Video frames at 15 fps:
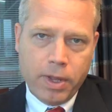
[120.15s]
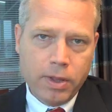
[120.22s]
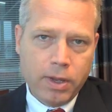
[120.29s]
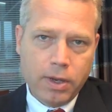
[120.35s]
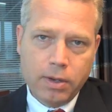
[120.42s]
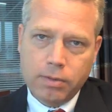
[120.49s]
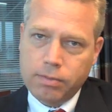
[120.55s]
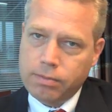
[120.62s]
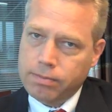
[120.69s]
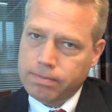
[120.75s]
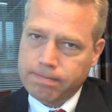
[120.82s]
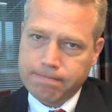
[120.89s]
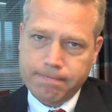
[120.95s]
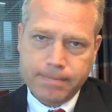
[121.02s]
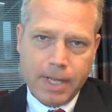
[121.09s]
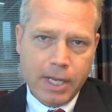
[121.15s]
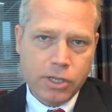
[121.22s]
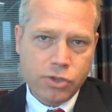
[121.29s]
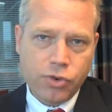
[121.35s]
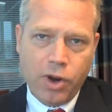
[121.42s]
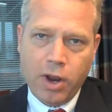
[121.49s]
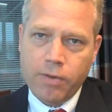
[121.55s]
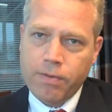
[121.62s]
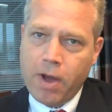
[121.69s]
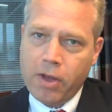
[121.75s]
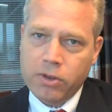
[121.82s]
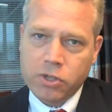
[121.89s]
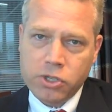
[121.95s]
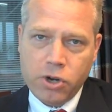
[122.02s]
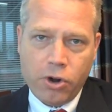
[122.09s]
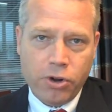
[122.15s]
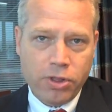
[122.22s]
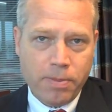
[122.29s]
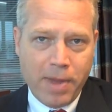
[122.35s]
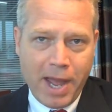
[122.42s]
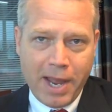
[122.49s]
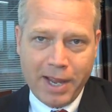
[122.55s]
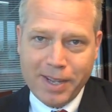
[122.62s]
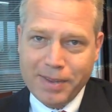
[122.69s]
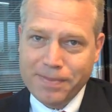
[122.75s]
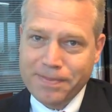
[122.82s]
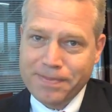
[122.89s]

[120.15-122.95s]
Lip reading: that his grandfather started the bank.